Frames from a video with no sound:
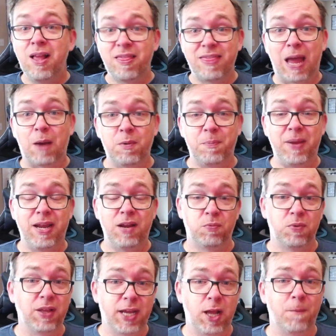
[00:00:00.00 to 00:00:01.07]
That would would be
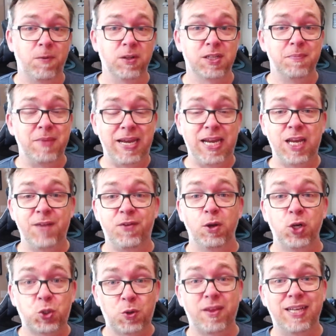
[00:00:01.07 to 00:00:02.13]
really helpful to me. If you
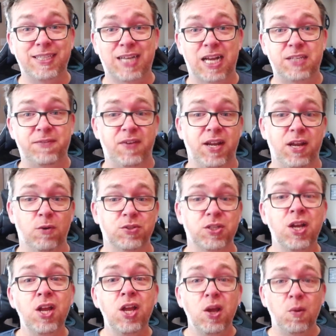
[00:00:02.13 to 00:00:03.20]
enjoy these kinds of videos
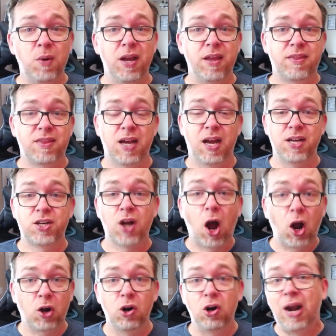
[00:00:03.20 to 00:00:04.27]
with uh, Docker